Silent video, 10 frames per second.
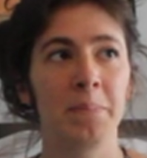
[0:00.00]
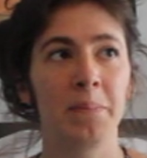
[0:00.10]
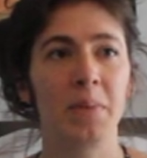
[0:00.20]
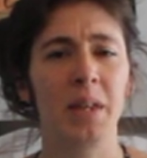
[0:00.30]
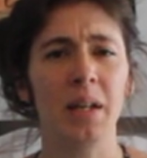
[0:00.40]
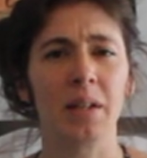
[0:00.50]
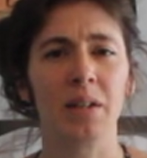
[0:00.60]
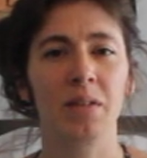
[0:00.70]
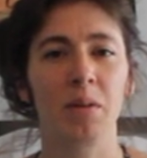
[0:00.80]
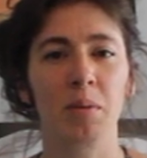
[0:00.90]

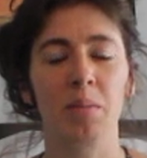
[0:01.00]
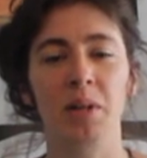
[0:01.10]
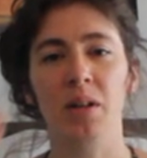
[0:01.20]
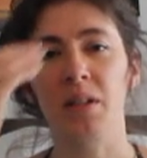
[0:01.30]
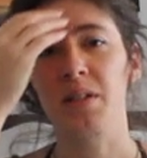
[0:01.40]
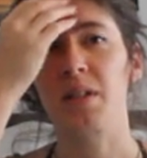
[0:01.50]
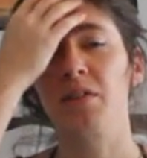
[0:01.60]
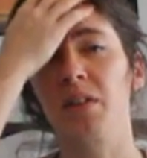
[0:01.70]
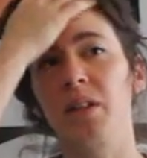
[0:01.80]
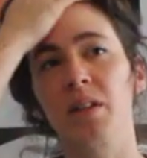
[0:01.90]
thing, if I'm going to be honest. I
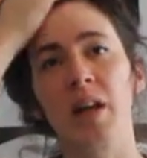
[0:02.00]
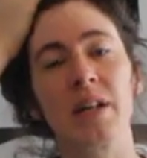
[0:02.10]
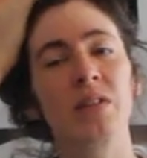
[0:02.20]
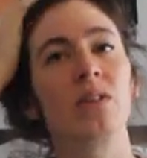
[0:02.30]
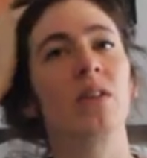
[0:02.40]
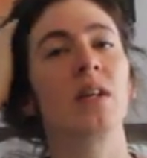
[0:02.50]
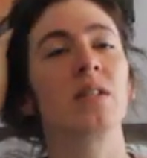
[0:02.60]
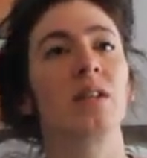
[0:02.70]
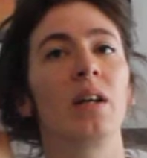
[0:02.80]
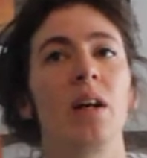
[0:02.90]
feel like the last few
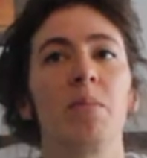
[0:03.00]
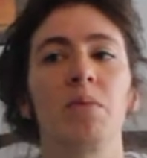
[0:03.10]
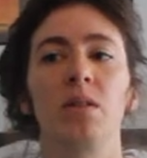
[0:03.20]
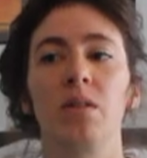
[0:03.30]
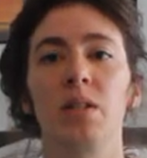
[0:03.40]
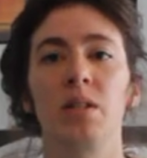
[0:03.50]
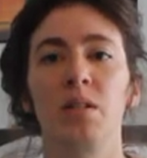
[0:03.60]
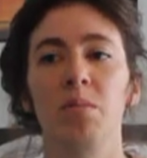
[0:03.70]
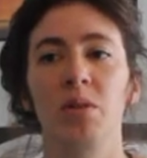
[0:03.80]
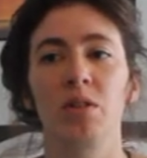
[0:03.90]
days leading up to this
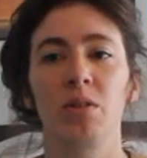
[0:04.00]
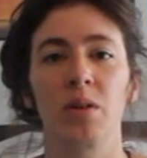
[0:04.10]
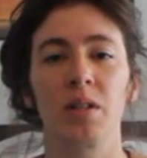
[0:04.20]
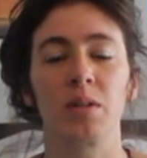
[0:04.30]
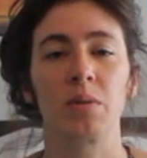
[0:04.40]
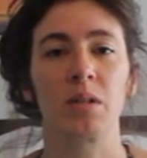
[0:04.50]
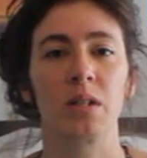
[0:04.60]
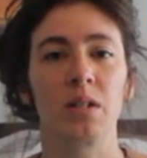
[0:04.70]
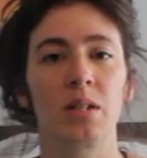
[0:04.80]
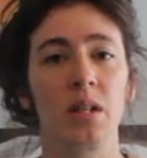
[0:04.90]
new moon in Taurus, which
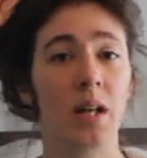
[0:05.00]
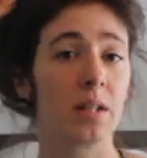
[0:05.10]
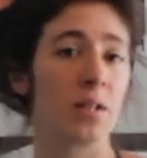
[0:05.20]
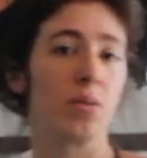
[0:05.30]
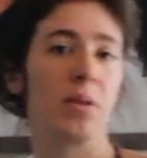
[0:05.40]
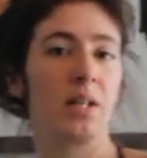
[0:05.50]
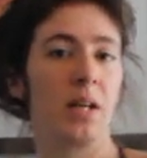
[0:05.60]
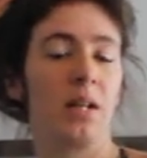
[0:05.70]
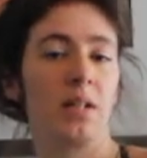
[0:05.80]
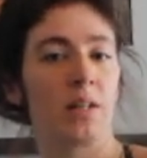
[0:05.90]
is today is the
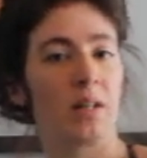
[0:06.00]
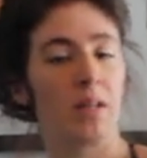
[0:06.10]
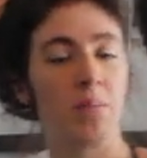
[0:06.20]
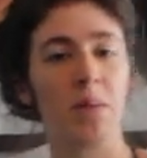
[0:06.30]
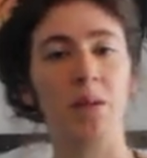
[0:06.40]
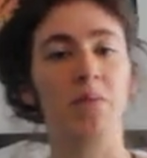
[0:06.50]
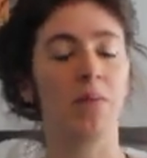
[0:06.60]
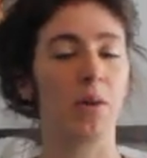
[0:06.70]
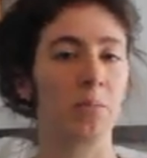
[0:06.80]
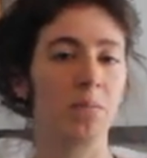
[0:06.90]
22nd, it's going to be
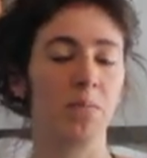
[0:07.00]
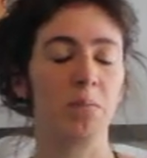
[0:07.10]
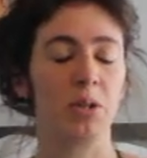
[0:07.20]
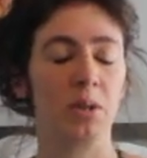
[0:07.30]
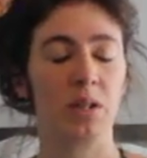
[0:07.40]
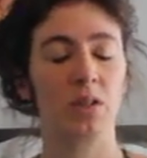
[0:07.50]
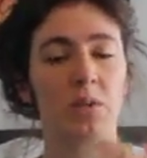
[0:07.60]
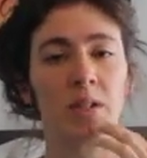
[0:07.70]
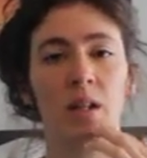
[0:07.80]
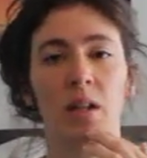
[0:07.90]
falling between the
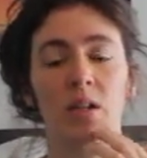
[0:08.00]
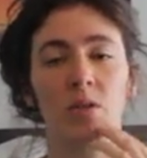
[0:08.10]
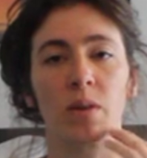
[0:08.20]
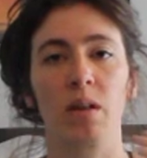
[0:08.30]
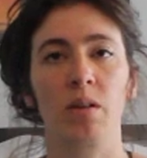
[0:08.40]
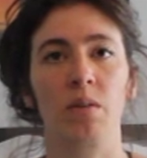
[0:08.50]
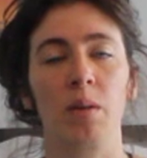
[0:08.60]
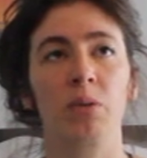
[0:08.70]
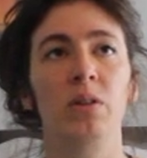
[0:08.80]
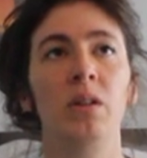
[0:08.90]
22nd and the 23rd of
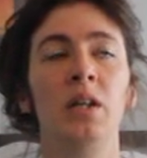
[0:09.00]
April.